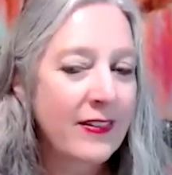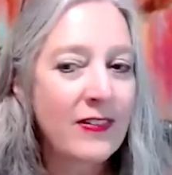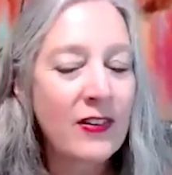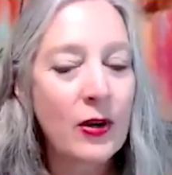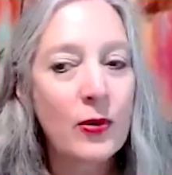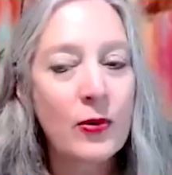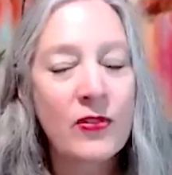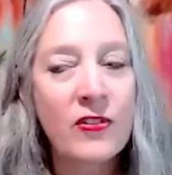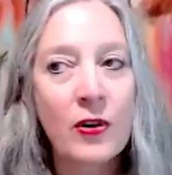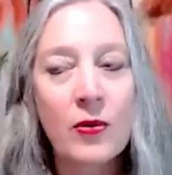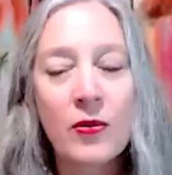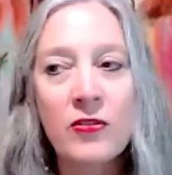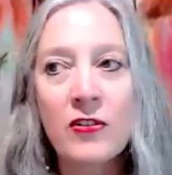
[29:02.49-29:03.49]
And
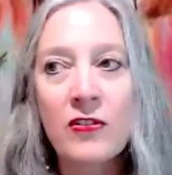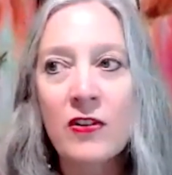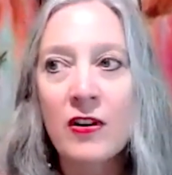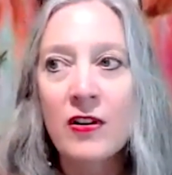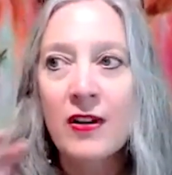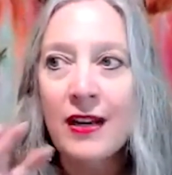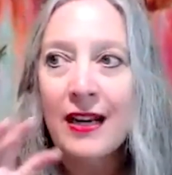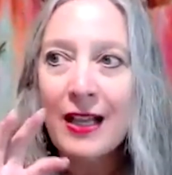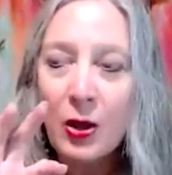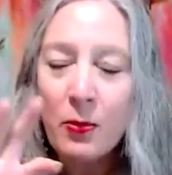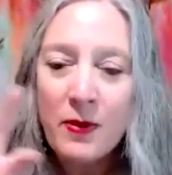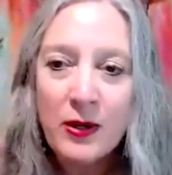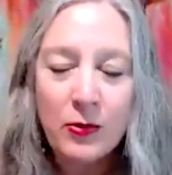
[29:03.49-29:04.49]
so just
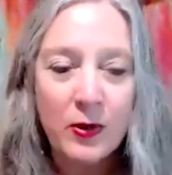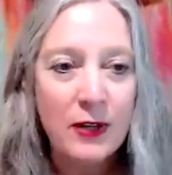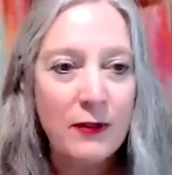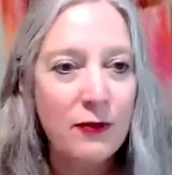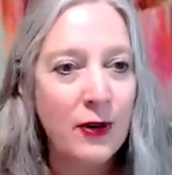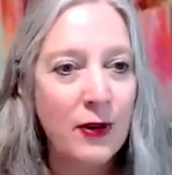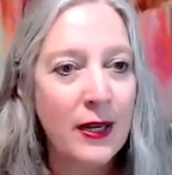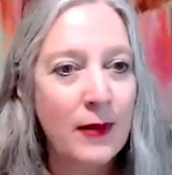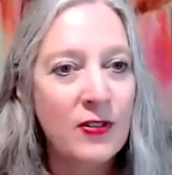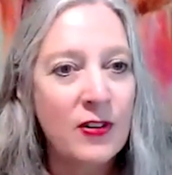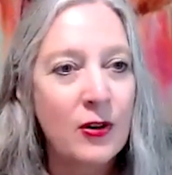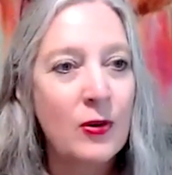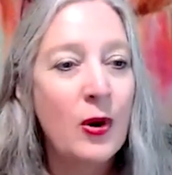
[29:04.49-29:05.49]
helping reframe
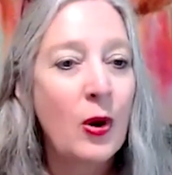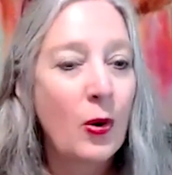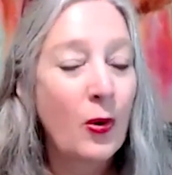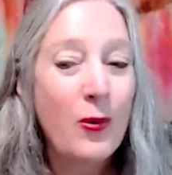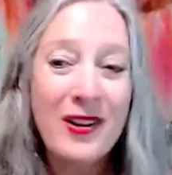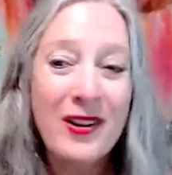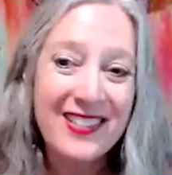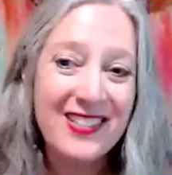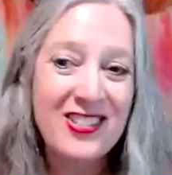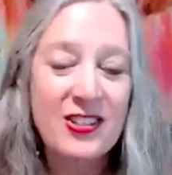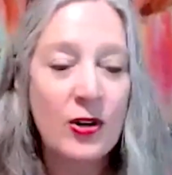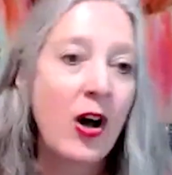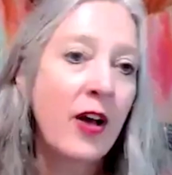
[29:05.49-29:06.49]
to, what did you
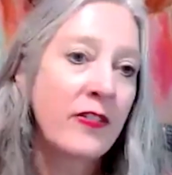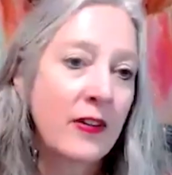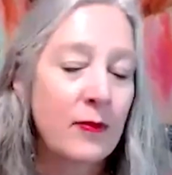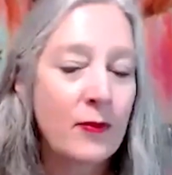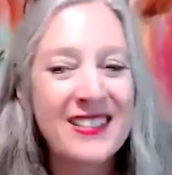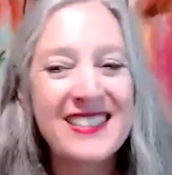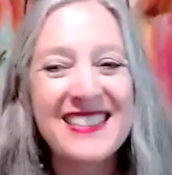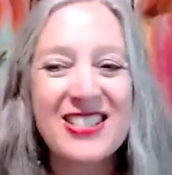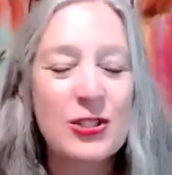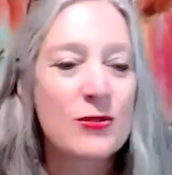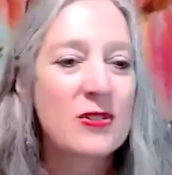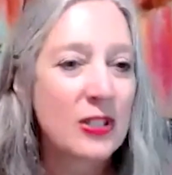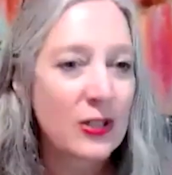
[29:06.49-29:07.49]
do? Awesome. What did
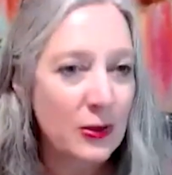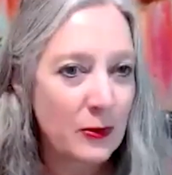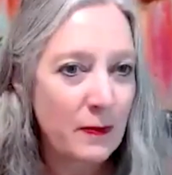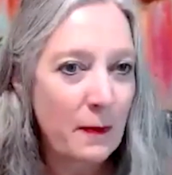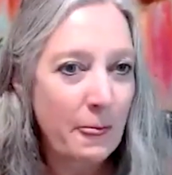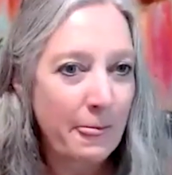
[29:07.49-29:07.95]
you do?